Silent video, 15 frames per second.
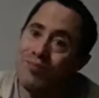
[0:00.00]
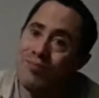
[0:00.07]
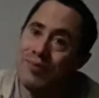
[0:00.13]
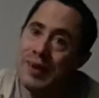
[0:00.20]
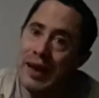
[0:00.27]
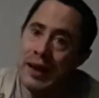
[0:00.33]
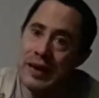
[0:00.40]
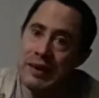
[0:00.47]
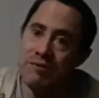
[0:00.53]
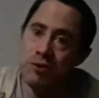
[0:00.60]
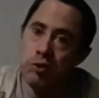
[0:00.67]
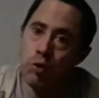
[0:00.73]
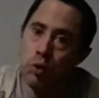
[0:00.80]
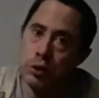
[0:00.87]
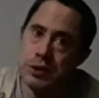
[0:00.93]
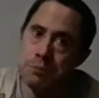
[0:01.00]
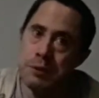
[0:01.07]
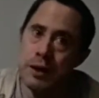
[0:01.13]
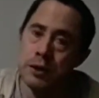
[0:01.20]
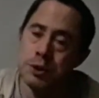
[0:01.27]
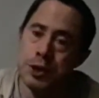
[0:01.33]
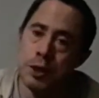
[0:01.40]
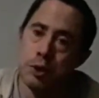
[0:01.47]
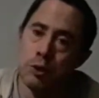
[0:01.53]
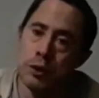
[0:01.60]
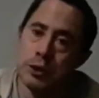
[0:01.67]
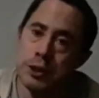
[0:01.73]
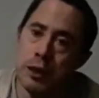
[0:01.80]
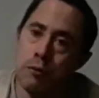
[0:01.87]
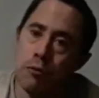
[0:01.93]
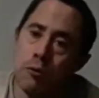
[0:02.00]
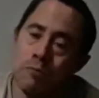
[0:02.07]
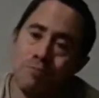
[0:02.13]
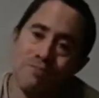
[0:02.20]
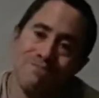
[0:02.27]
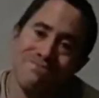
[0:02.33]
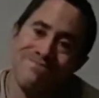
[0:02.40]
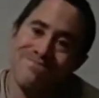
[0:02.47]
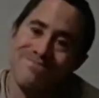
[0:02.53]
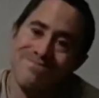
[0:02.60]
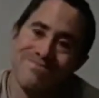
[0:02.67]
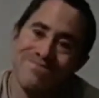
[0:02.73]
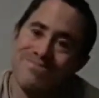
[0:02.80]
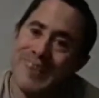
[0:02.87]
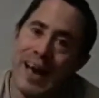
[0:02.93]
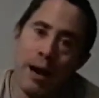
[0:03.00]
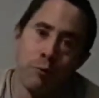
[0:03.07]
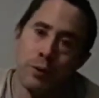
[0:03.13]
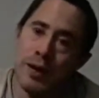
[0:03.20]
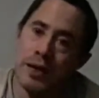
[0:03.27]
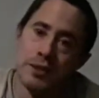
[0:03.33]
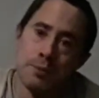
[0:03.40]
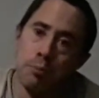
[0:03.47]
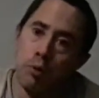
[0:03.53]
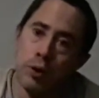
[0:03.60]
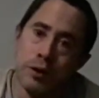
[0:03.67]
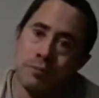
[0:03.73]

and even towards the male gender in general, I would not support it.